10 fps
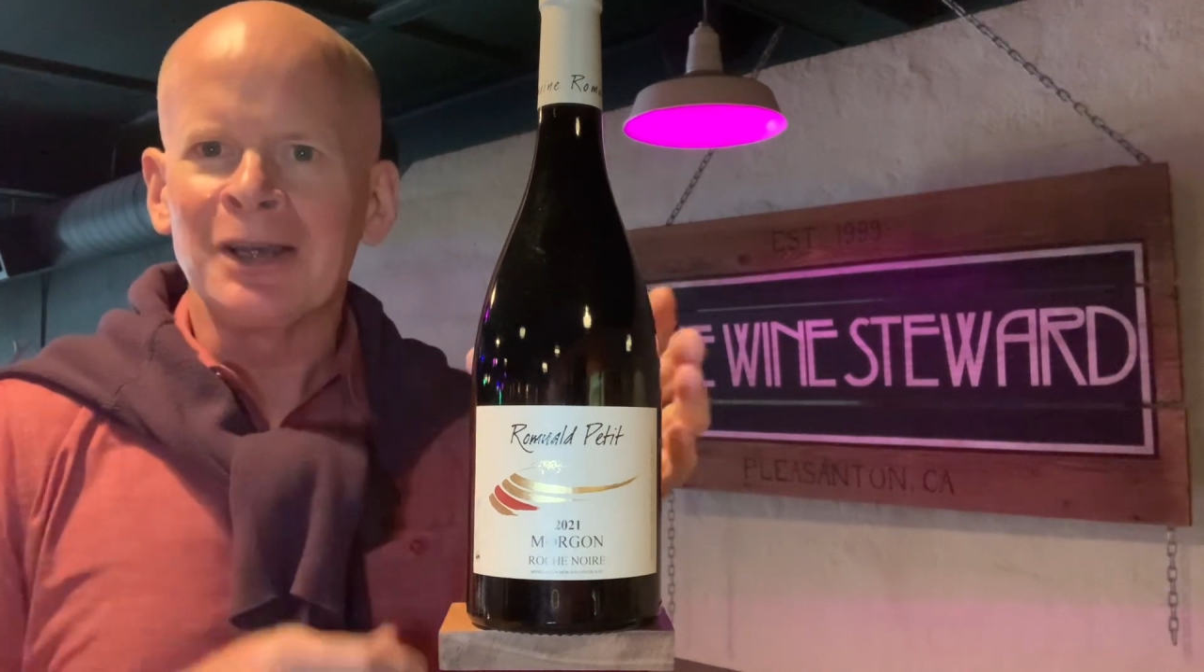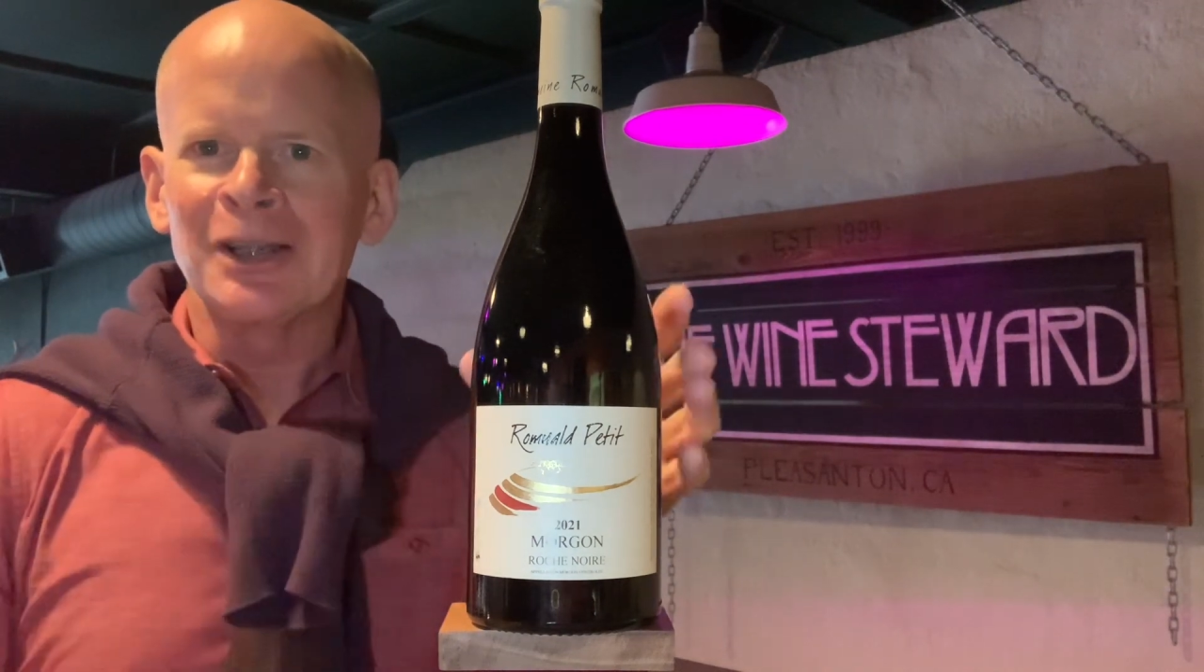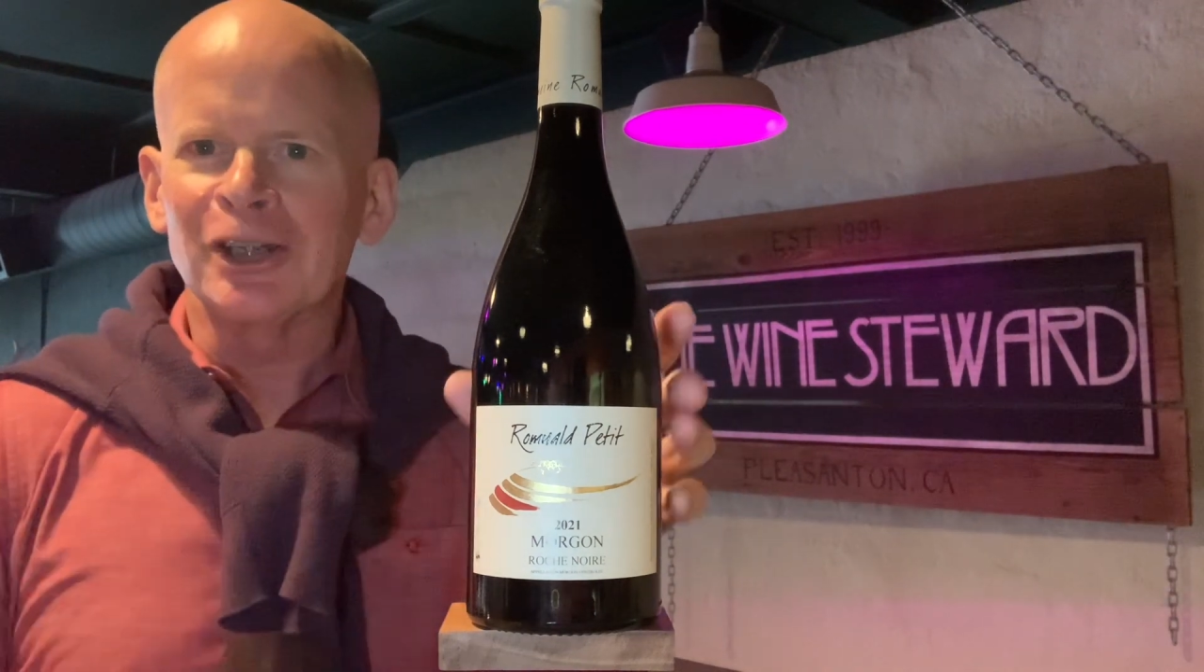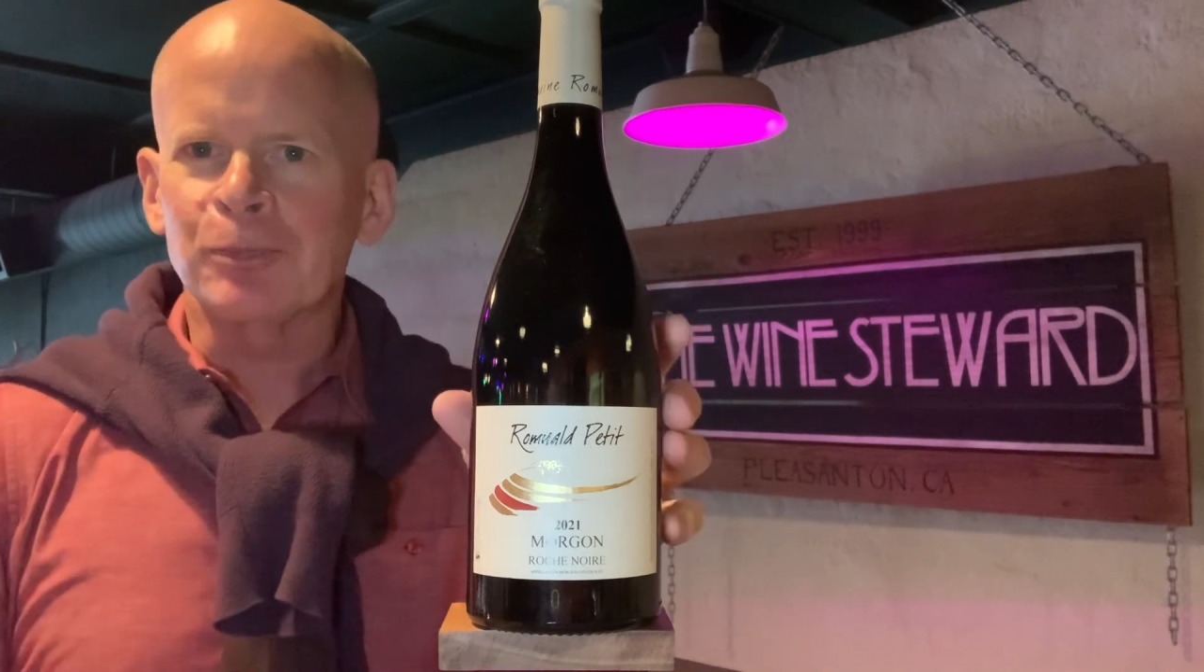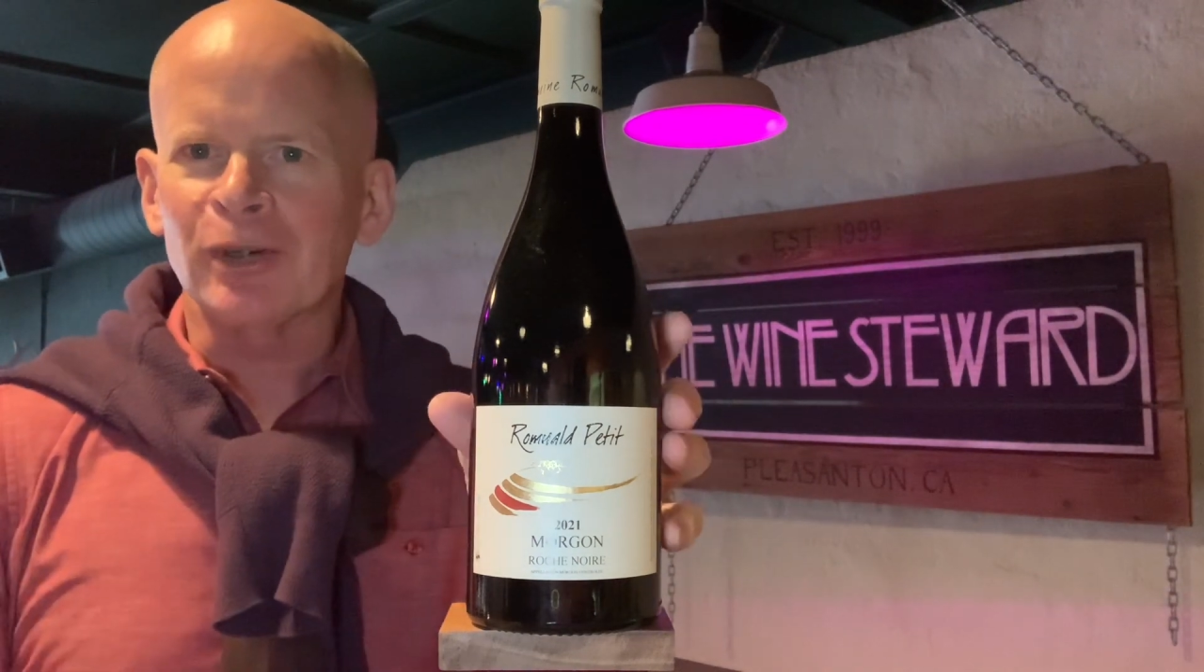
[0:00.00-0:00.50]

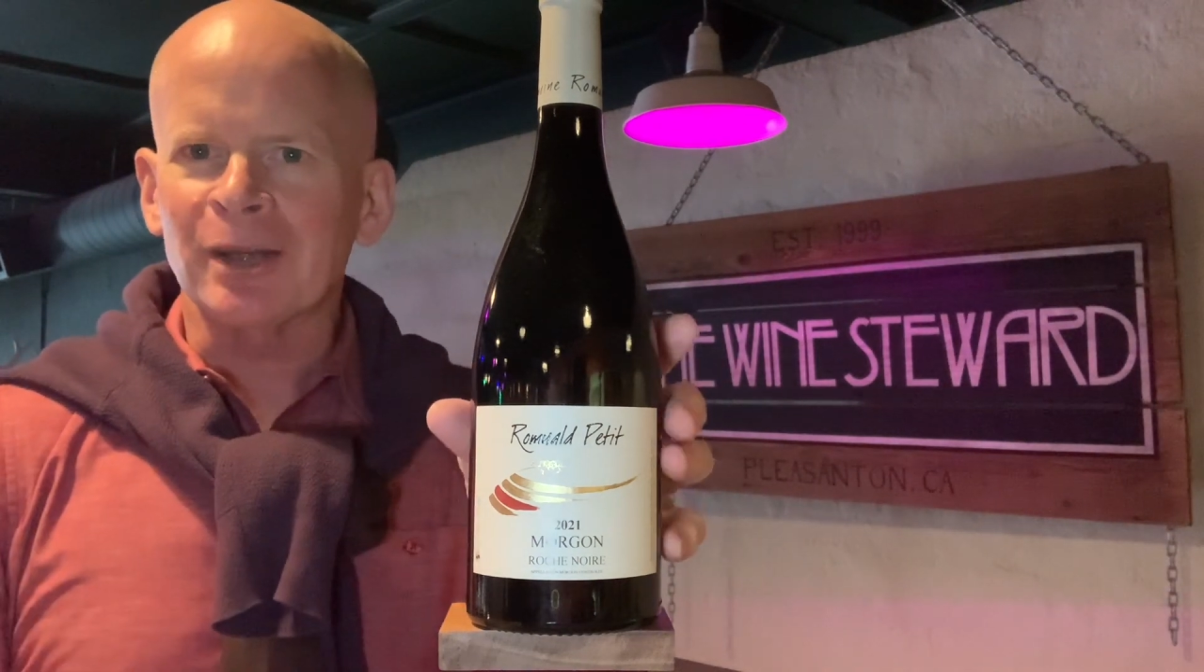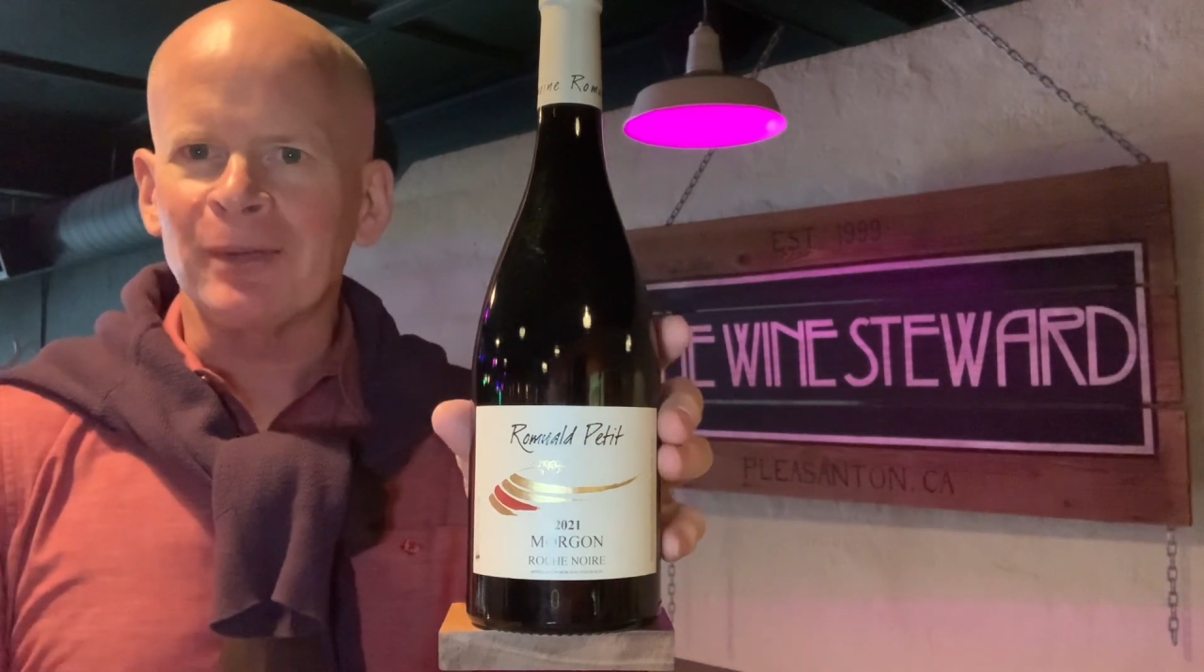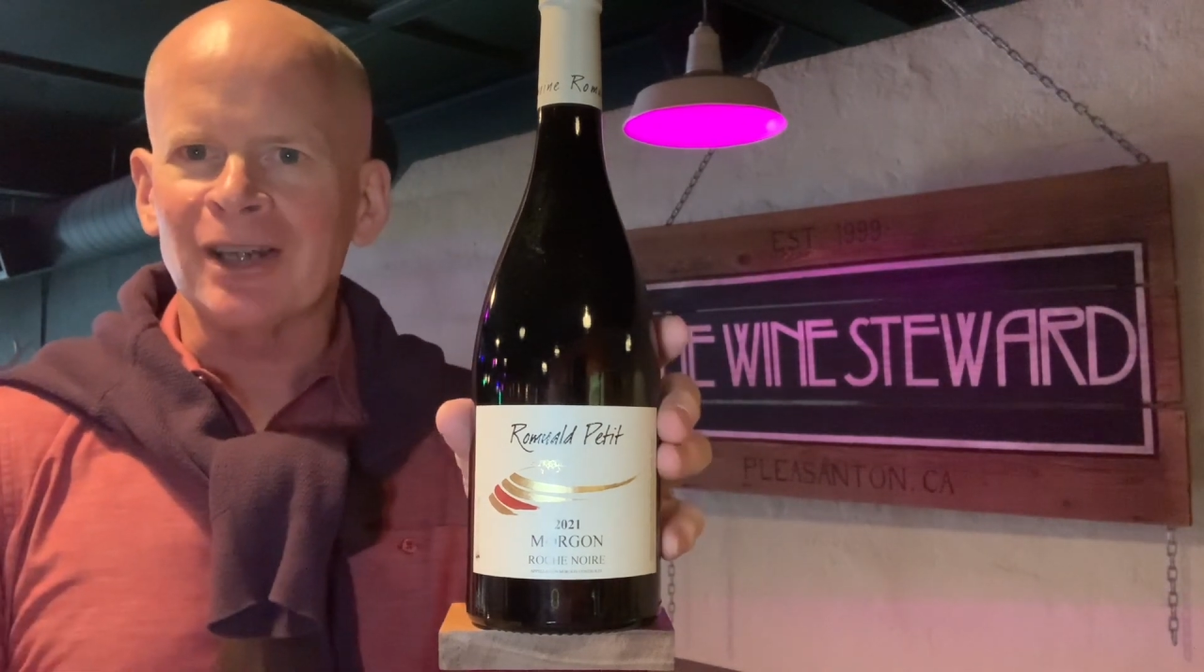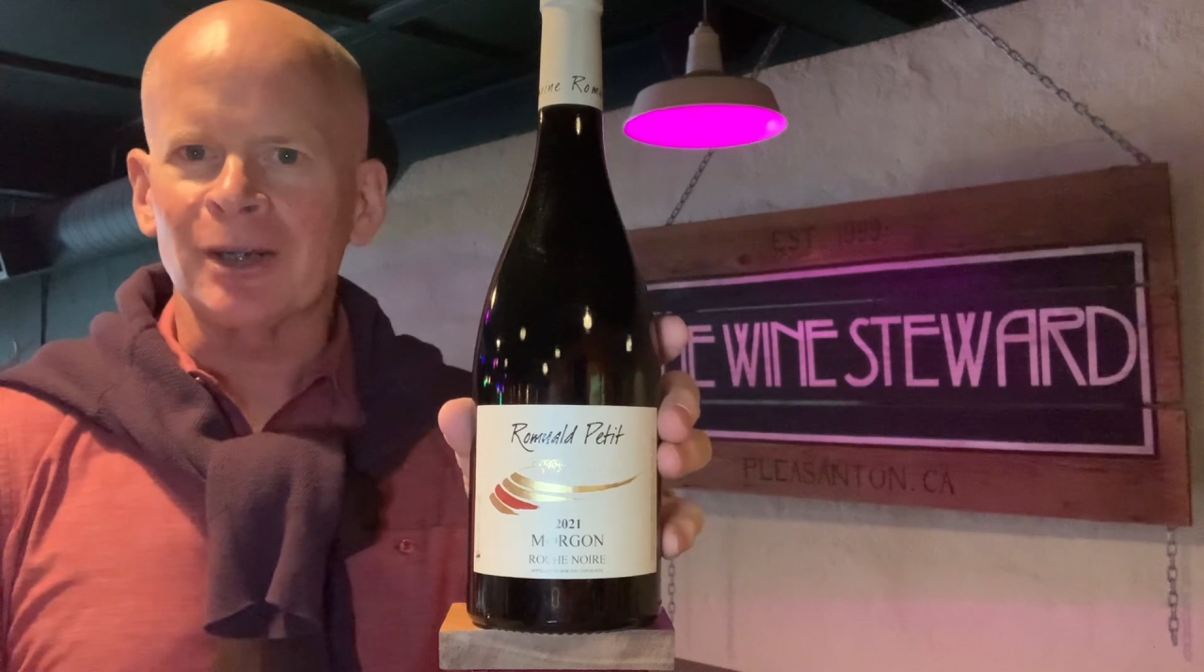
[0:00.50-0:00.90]
let's bring it back